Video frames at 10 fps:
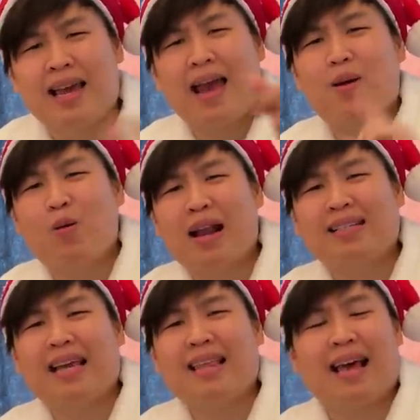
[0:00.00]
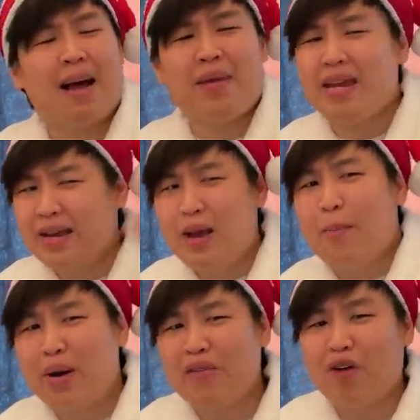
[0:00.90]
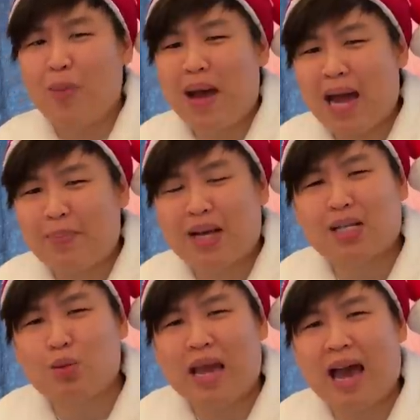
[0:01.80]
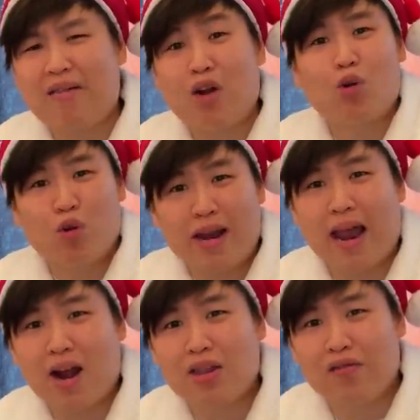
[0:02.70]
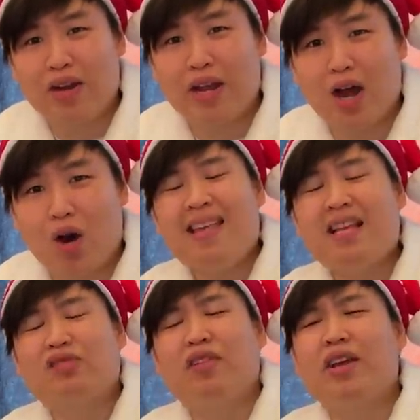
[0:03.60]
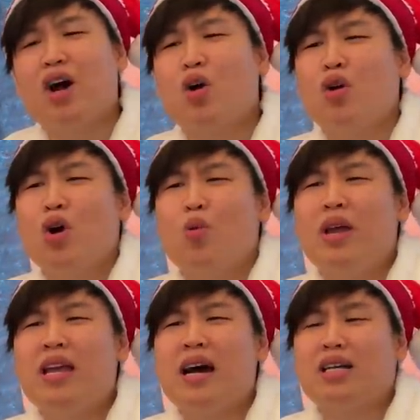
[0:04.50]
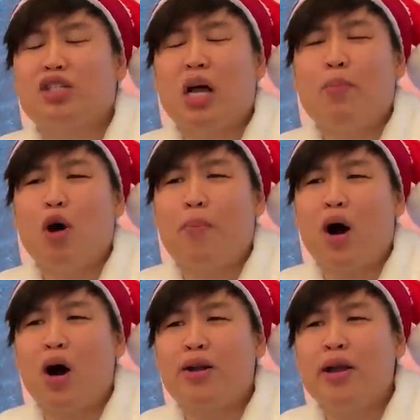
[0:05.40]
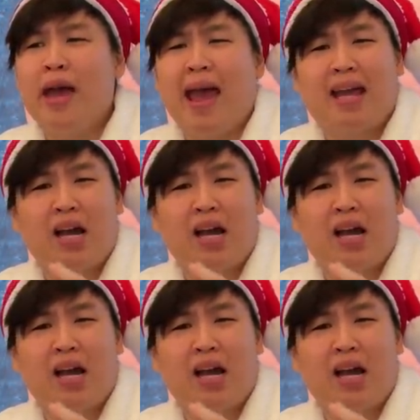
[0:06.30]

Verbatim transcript: And when I say that, I mean pretty far back because we have red hair in the video. In this video, we stumble upon a